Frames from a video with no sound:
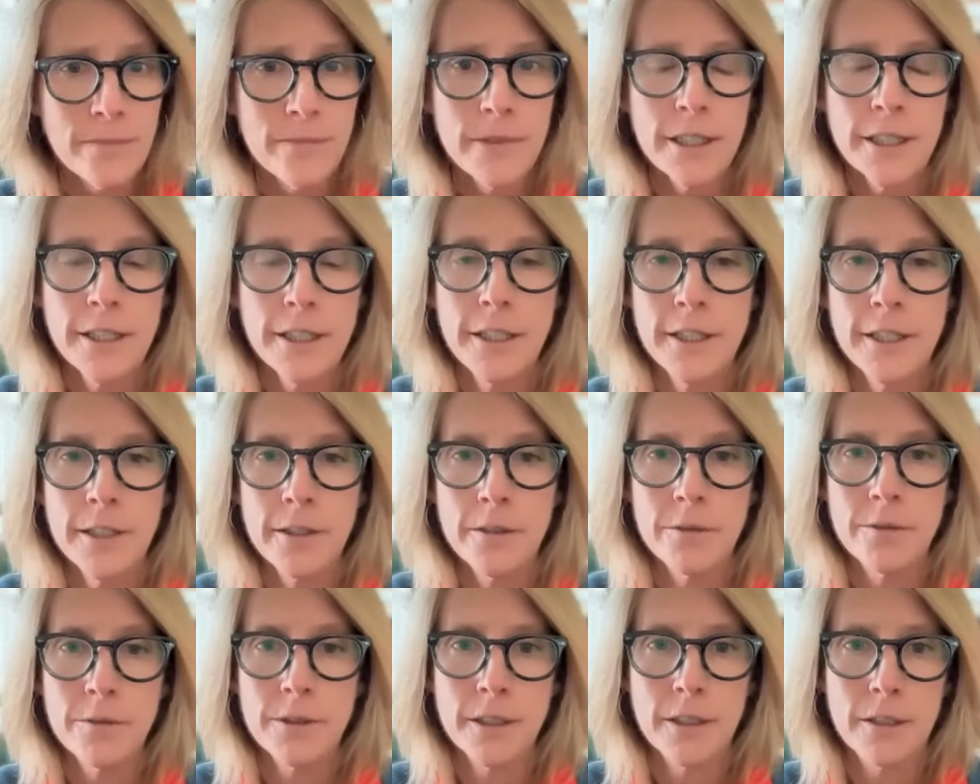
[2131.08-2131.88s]

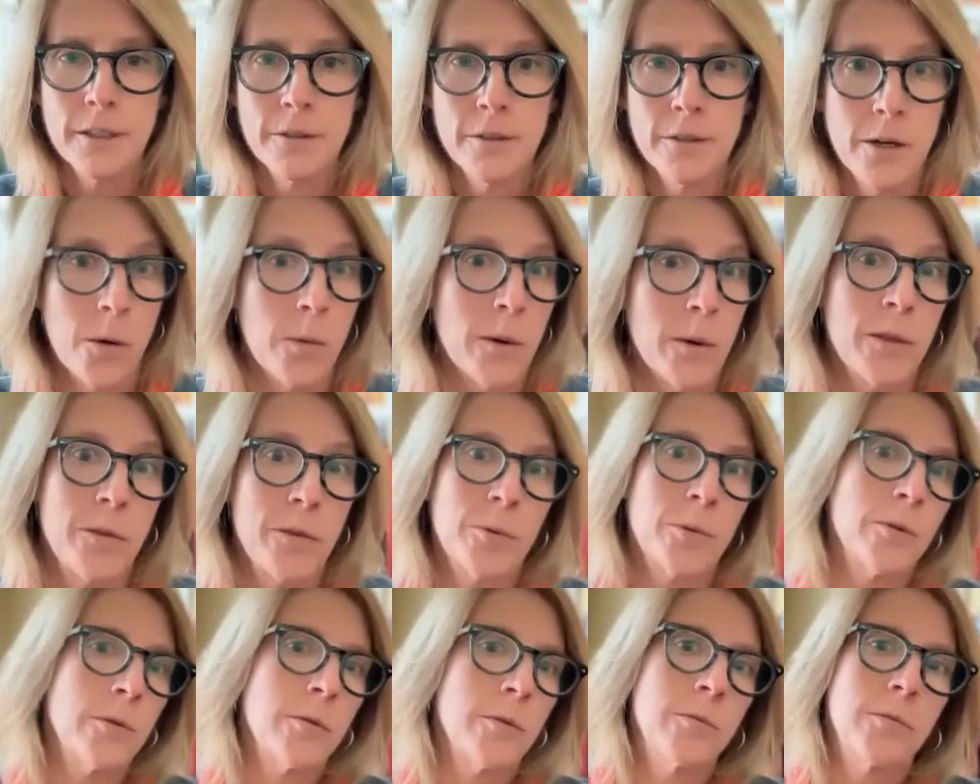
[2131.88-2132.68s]
going
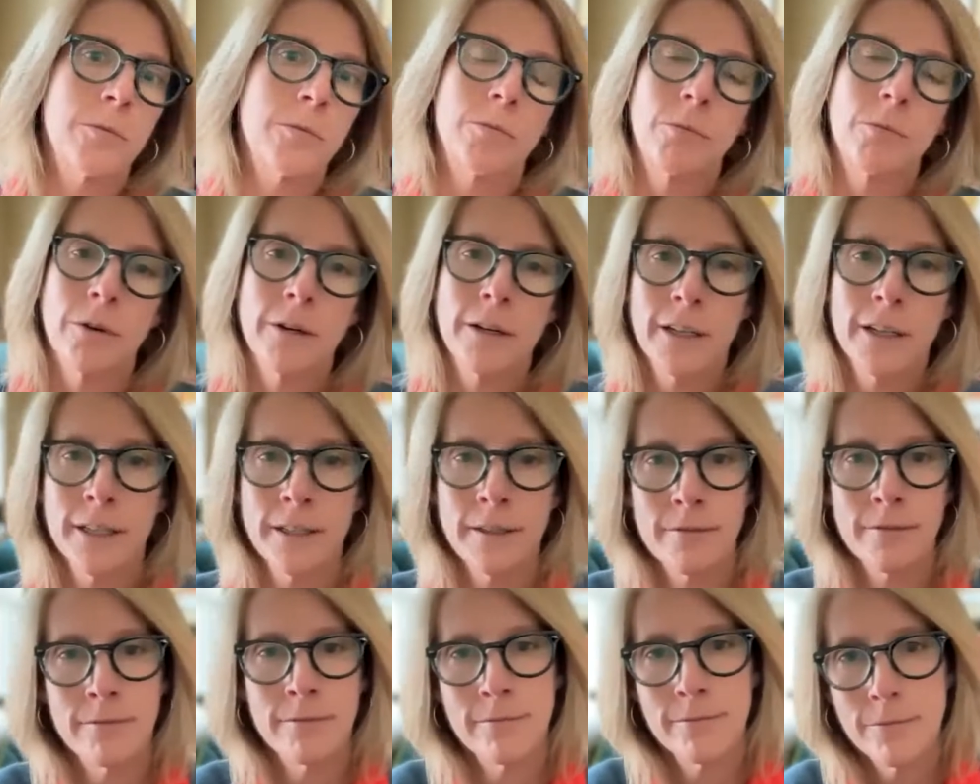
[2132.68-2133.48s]
through
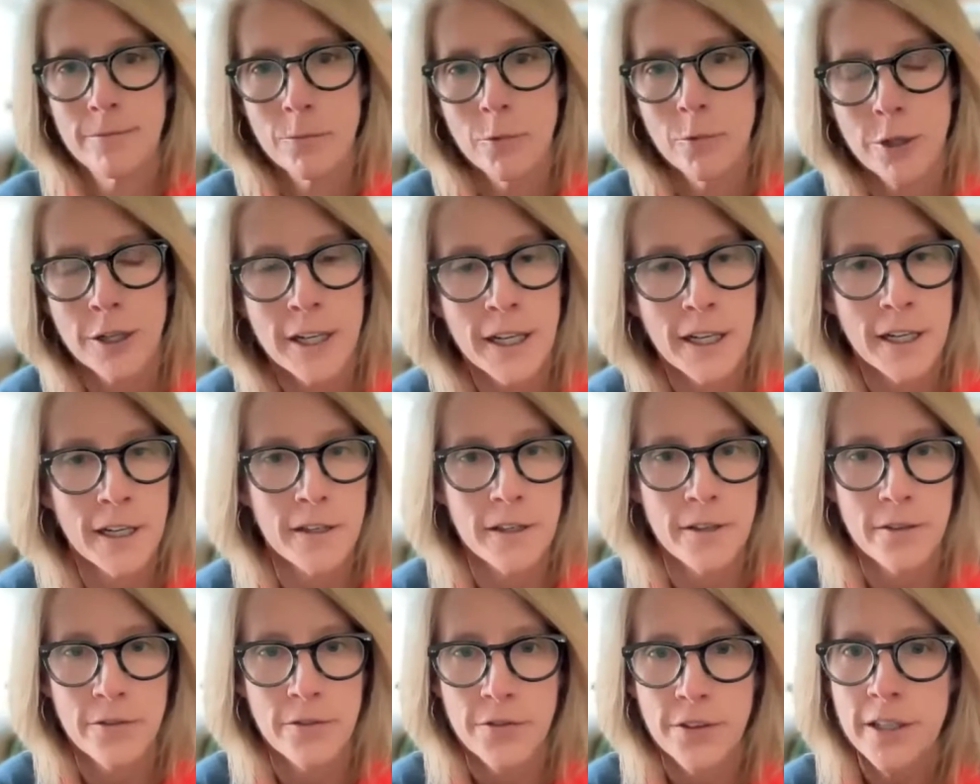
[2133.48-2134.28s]
working in the
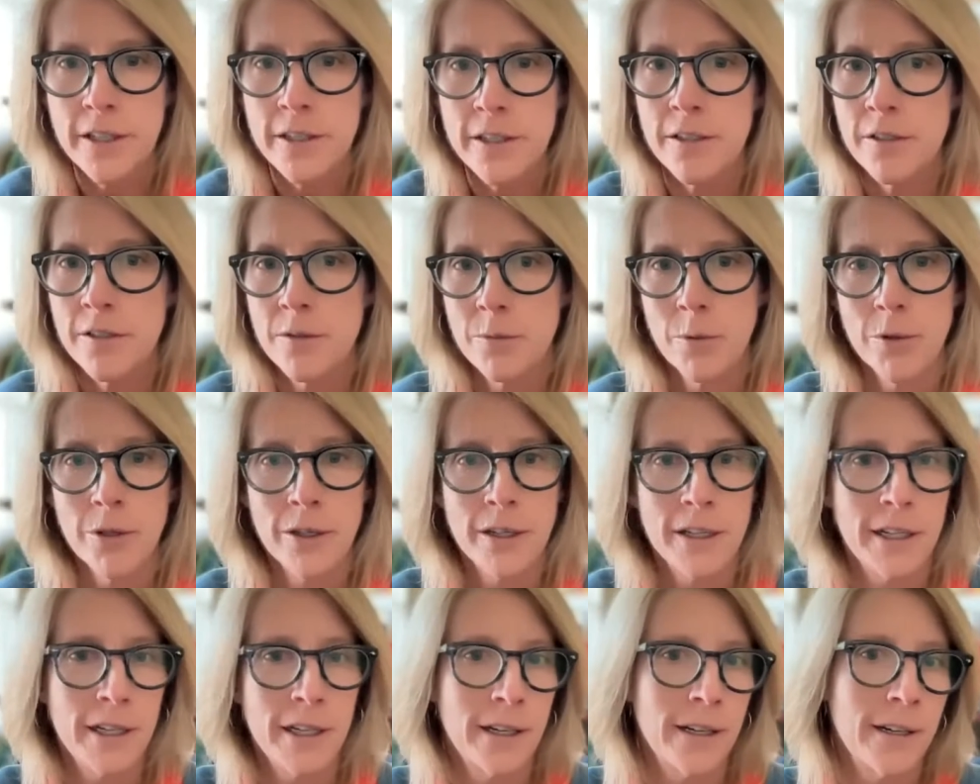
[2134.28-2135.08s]
fields,
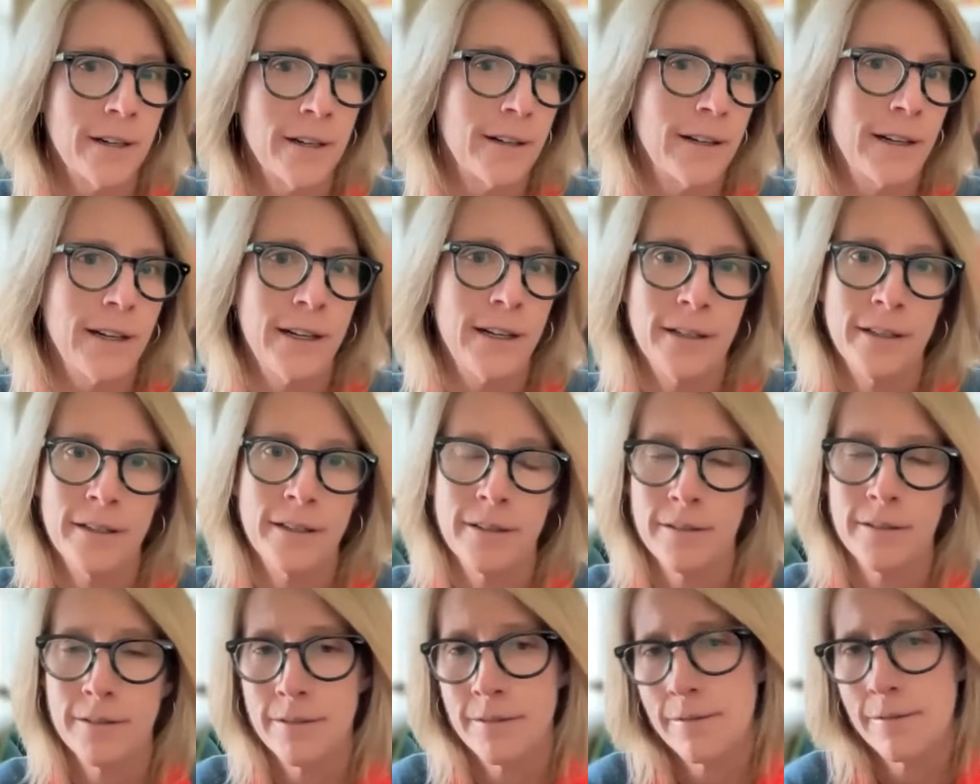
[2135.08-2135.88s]
working
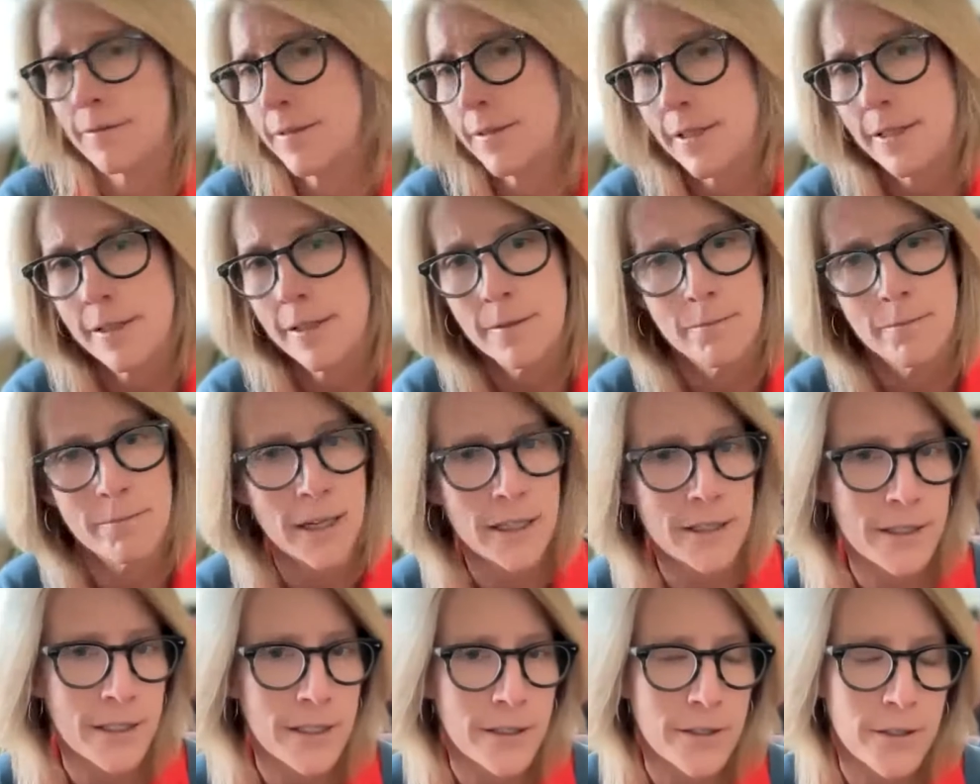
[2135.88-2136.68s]
in
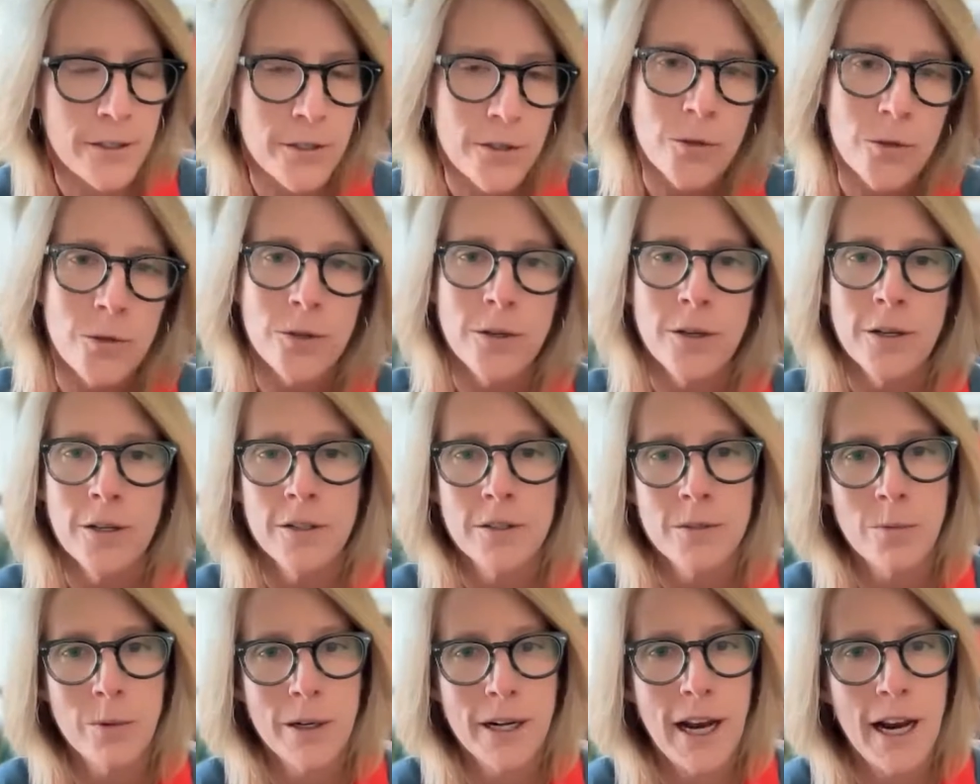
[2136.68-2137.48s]
Mexican stores,
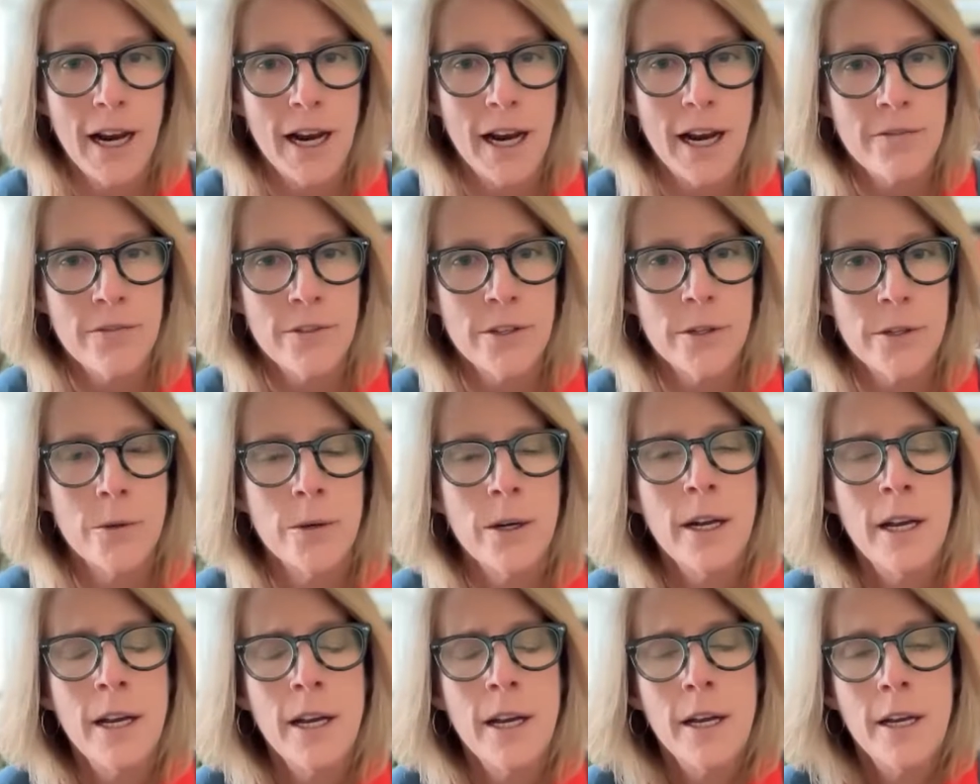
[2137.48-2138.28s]
what have you,
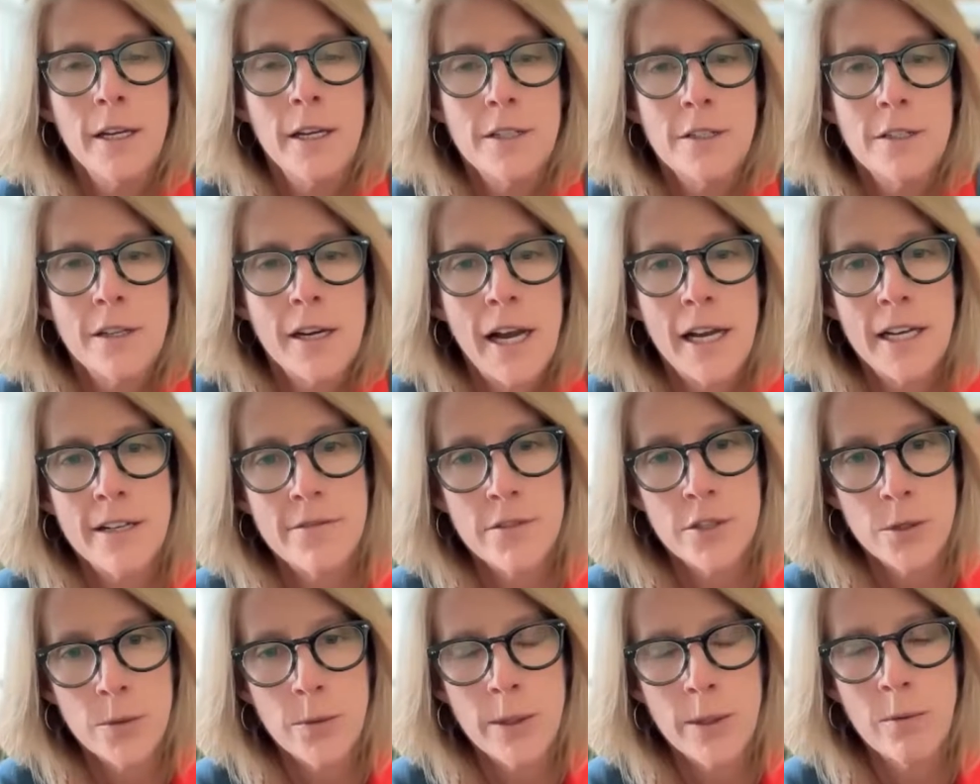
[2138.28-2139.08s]
kind of
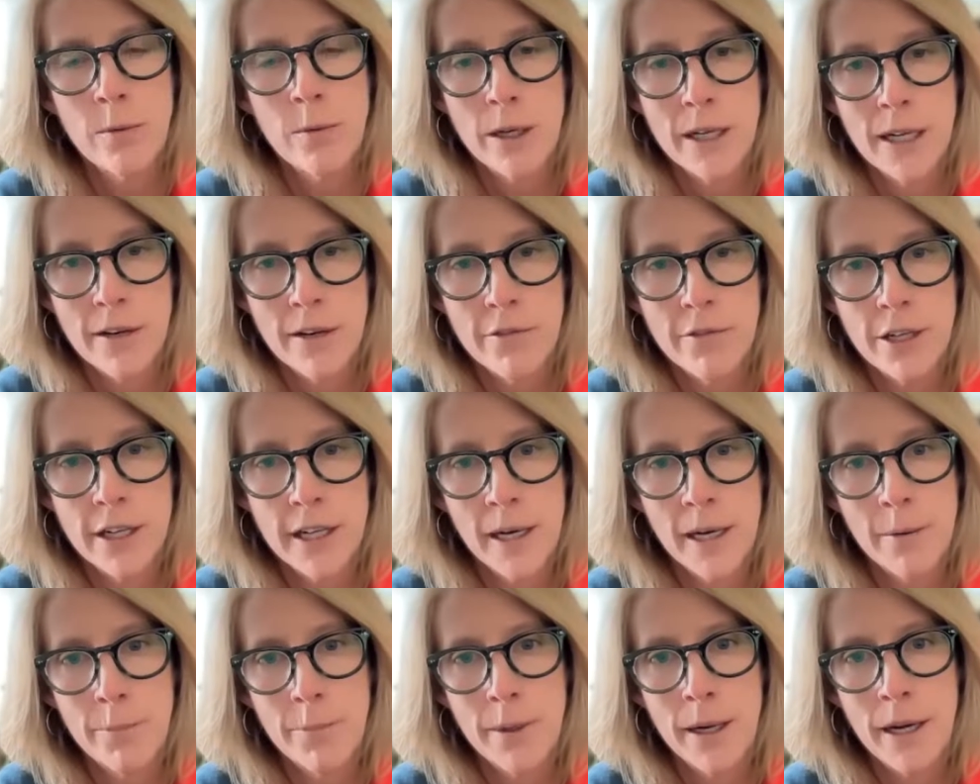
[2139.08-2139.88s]
doing whatever to
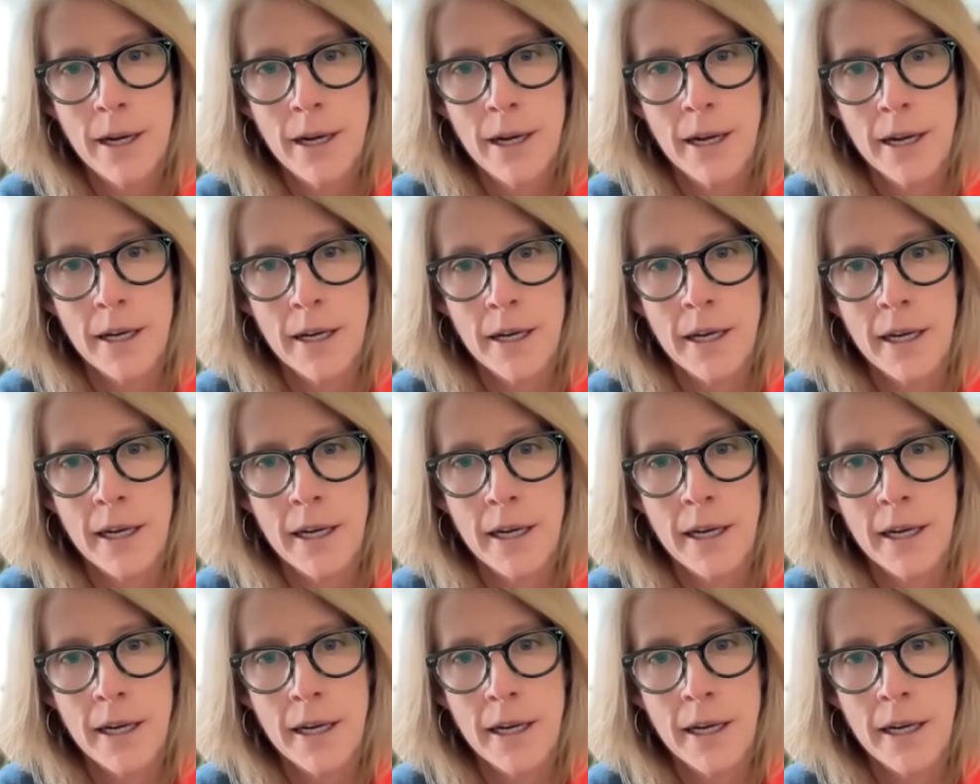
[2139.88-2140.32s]
get by.